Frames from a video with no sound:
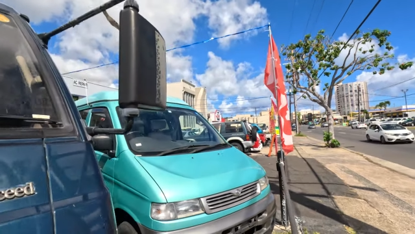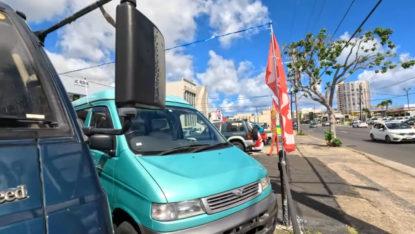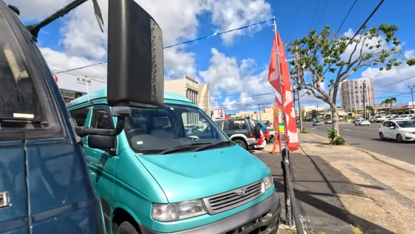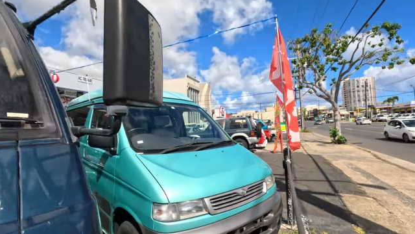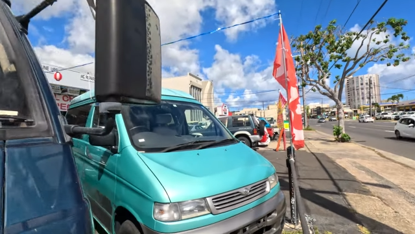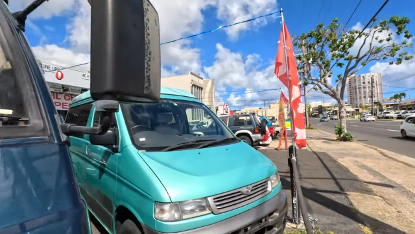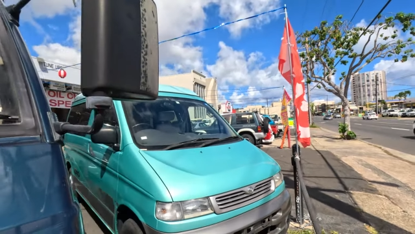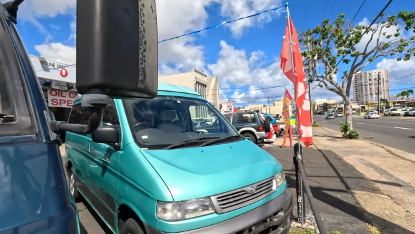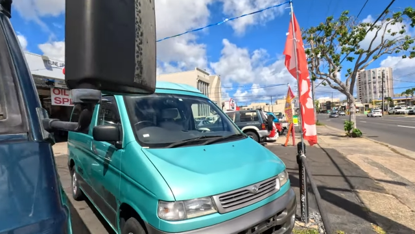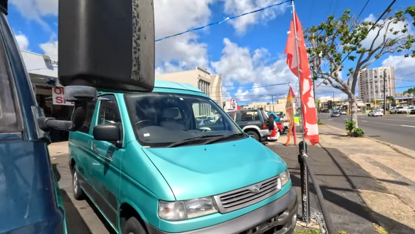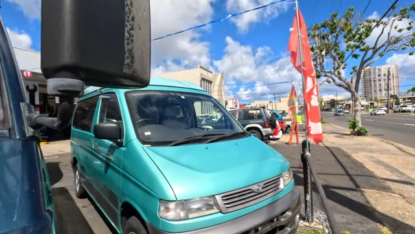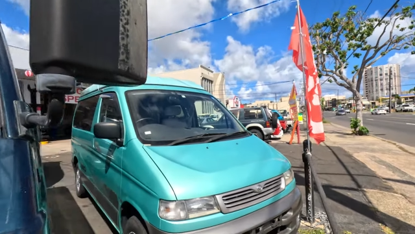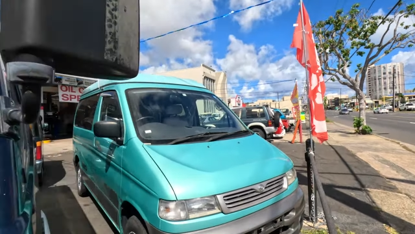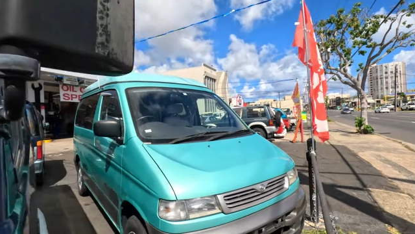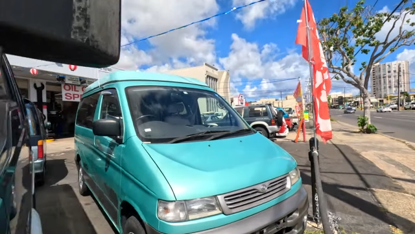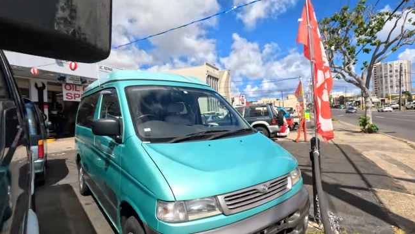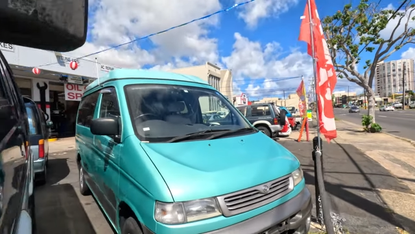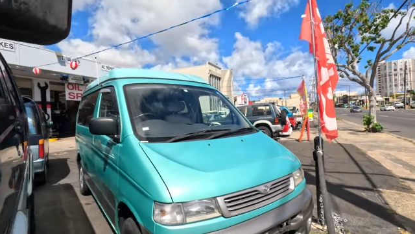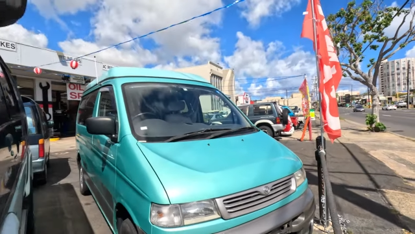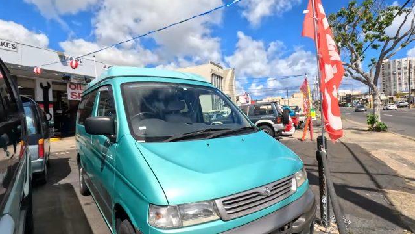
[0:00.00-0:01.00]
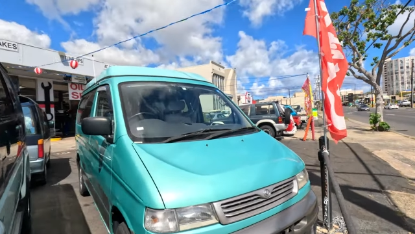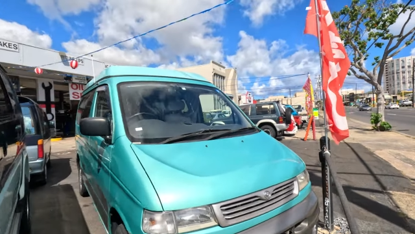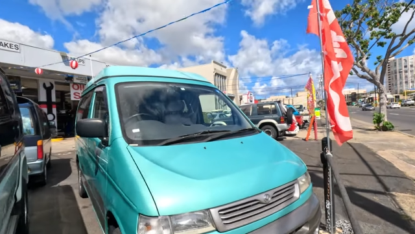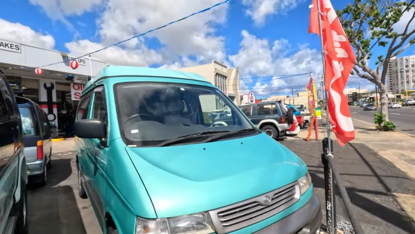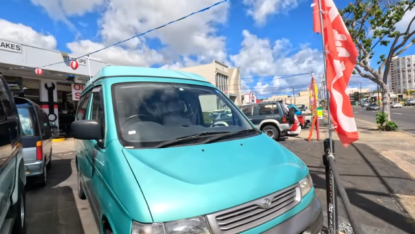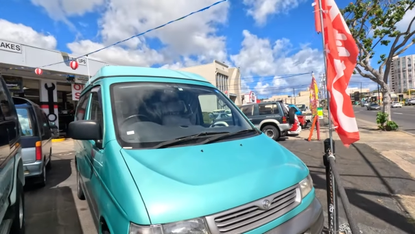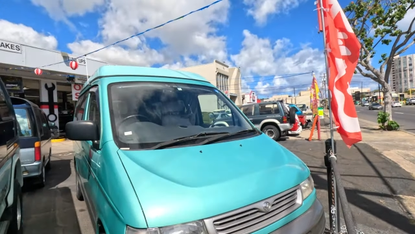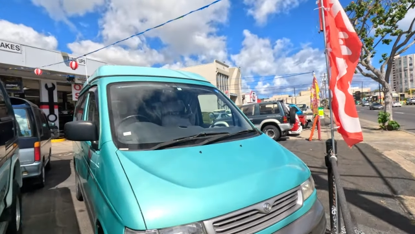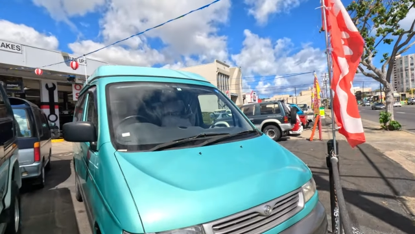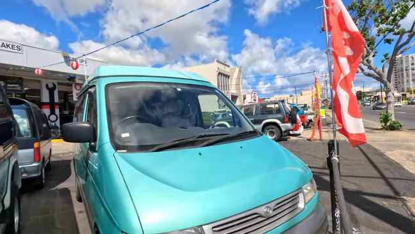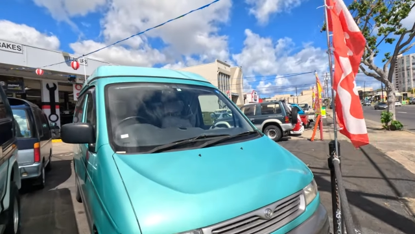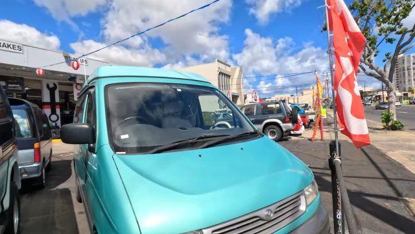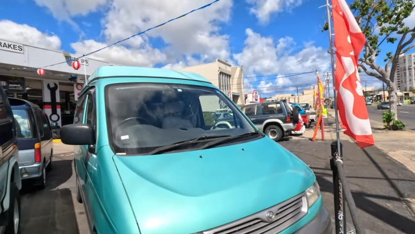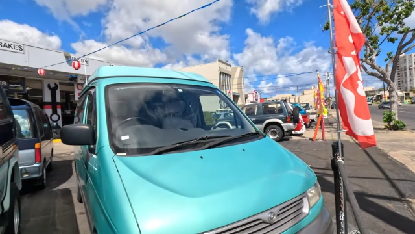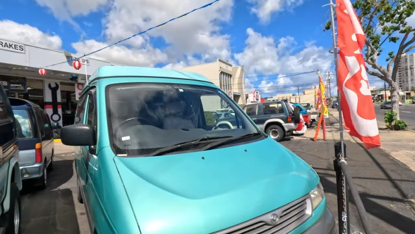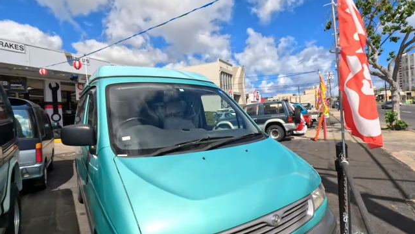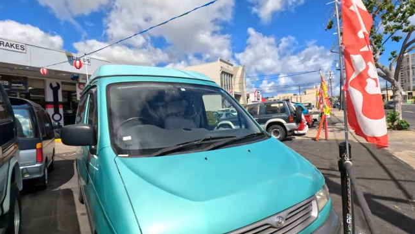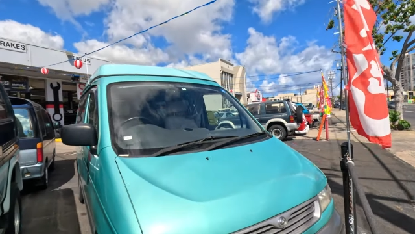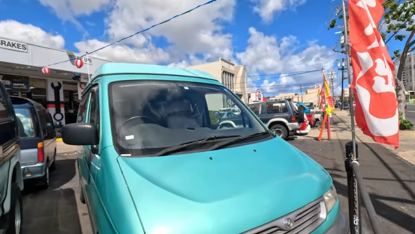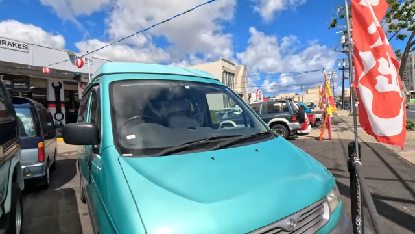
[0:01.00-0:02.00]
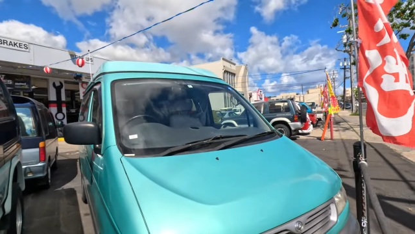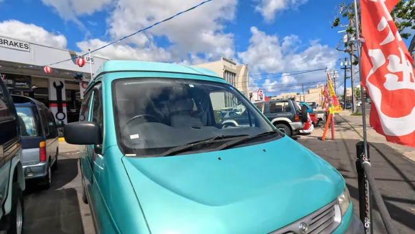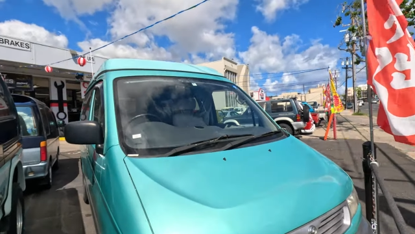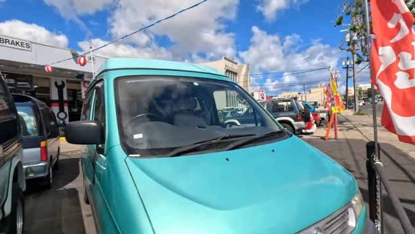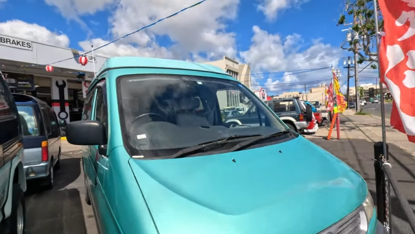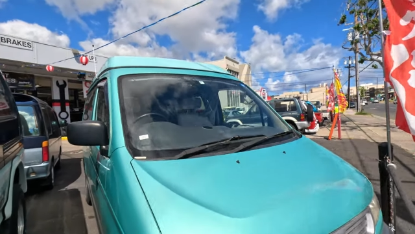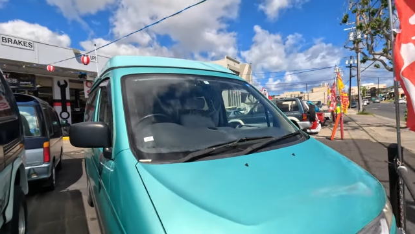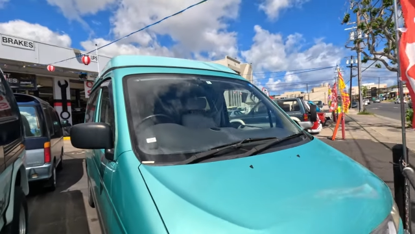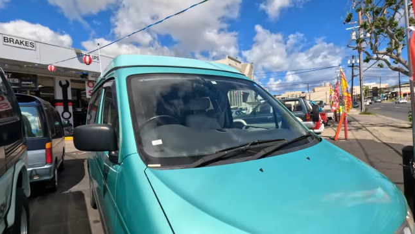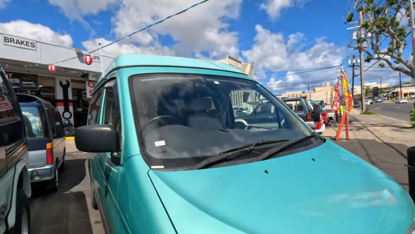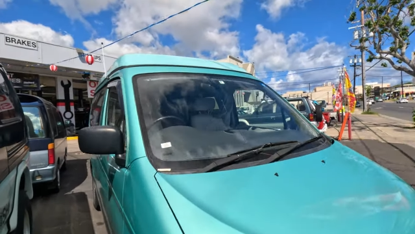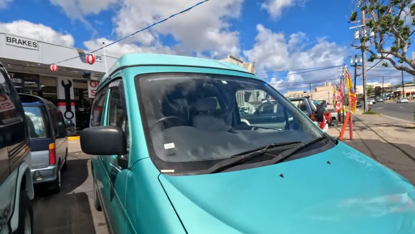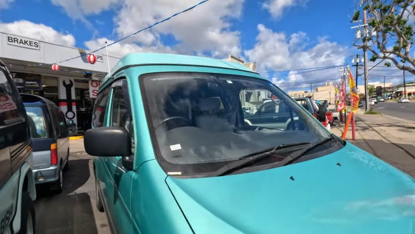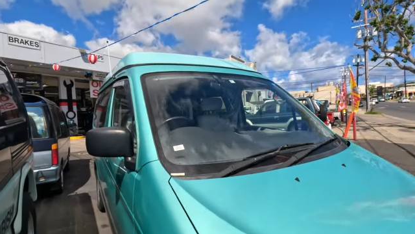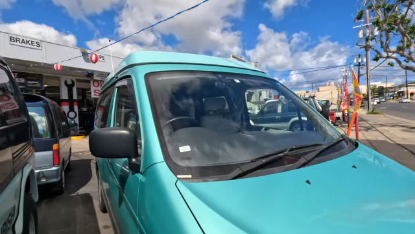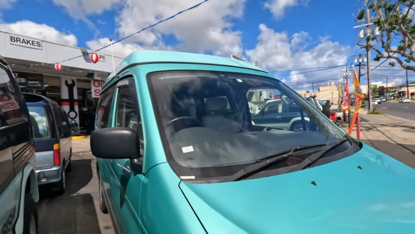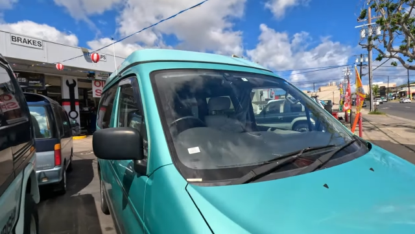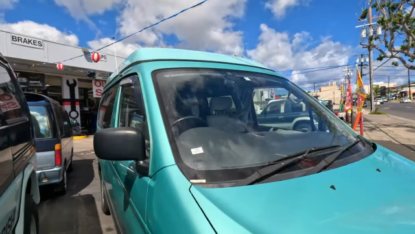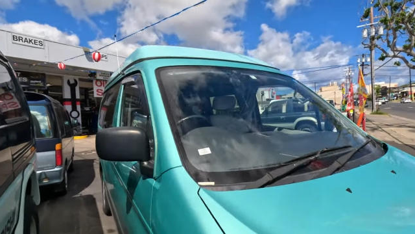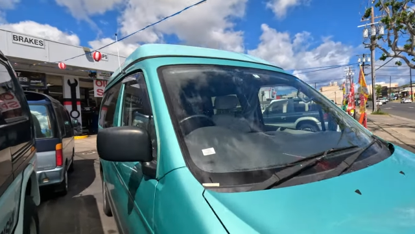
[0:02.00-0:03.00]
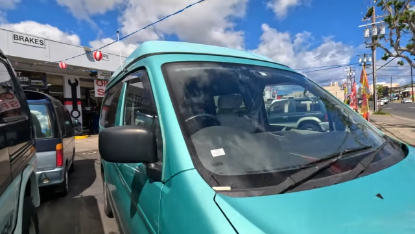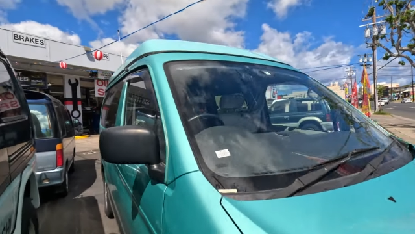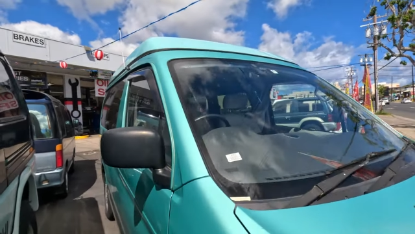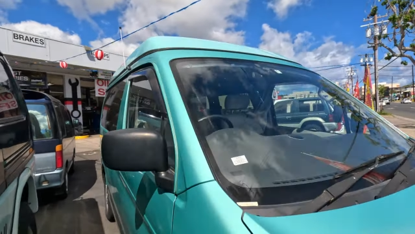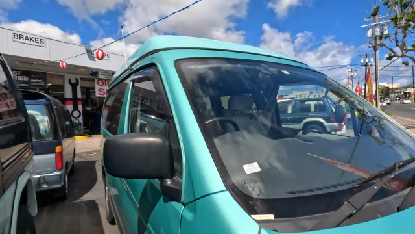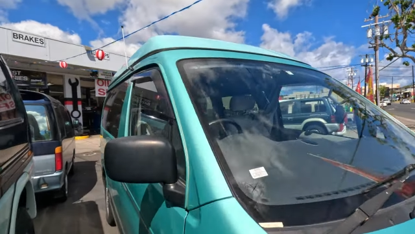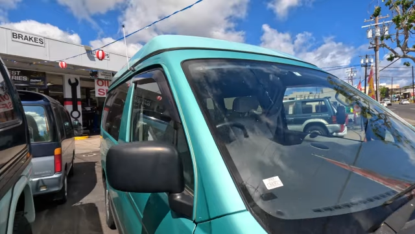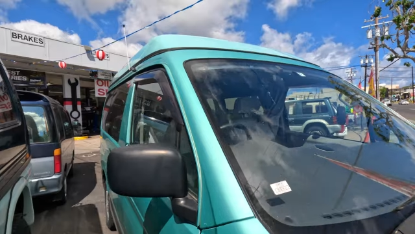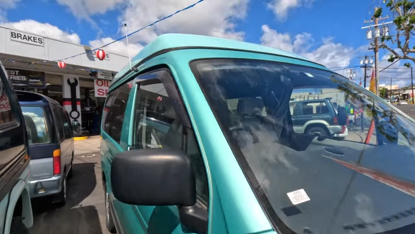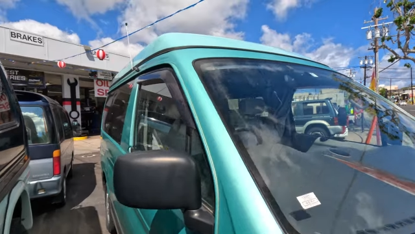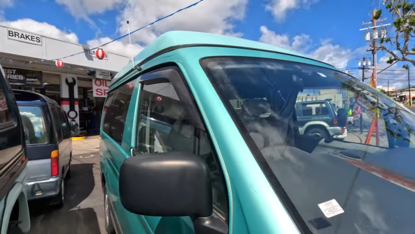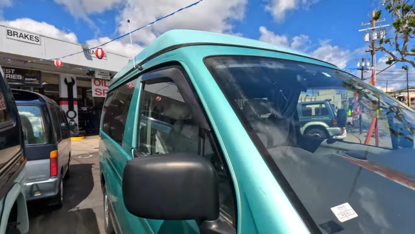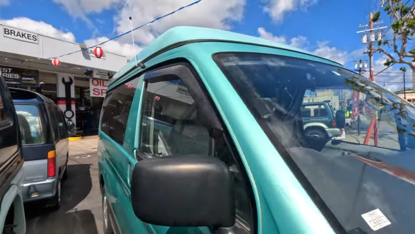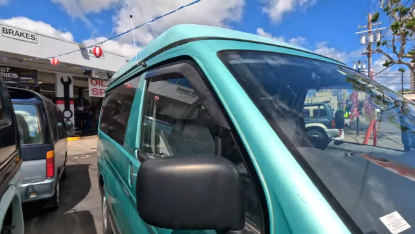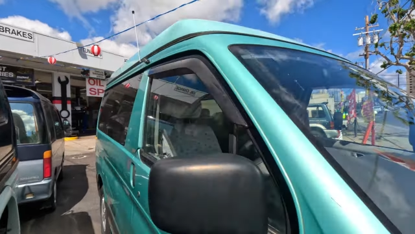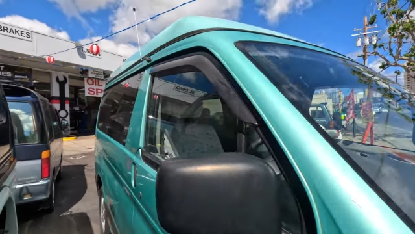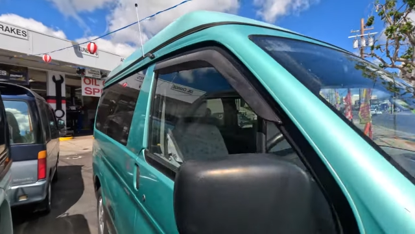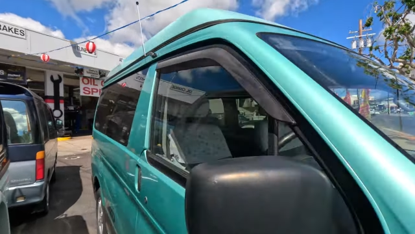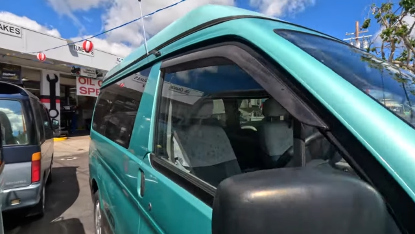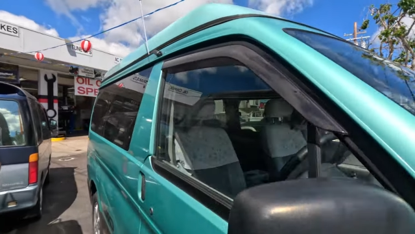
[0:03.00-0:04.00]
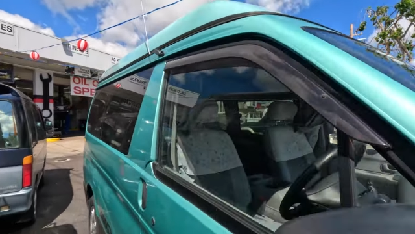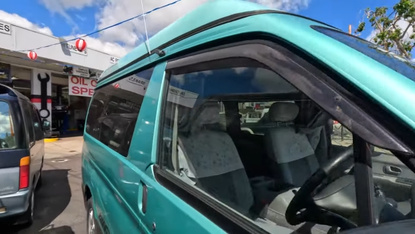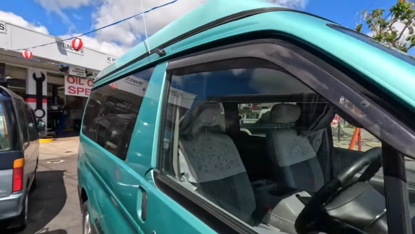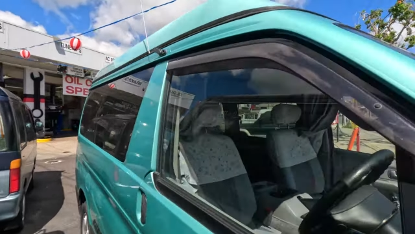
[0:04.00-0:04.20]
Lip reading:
Nobody's mouth can be seen.